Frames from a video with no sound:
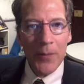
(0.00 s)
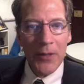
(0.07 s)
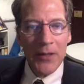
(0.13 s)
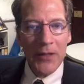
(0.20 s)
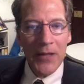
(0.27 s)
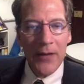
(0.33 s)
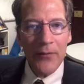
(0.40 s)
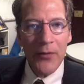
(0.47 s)
to
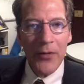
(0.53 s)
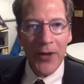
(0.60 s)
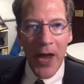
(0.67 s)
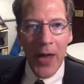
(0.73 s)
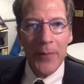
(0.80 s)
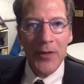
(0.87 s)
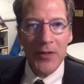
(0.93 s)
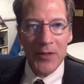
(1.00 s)
the level that
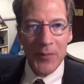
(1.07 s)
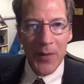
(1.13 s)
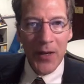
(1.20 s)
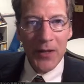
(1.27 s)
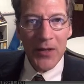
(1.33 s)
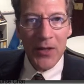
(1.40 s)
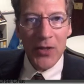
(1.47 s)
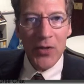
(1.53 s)
I'm
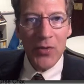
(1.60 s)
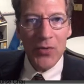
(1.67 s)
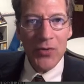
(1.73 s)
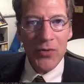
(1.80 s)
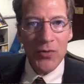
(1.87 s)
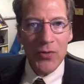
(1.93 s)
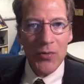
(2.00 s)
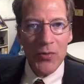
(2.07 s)
expecting you
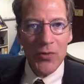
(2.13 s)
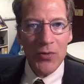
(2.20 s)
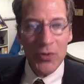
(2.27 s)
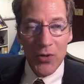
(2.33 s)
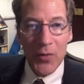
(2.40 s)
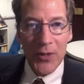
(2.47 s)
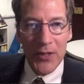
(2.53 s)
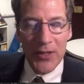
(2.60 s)
to
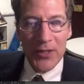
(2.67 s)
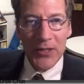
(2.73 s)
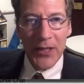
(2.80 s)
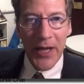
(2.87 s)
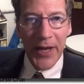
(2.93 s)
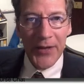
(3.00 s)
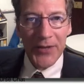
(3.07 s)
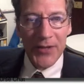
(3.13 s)
do in this
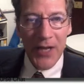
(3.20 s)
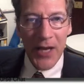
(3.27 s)
class,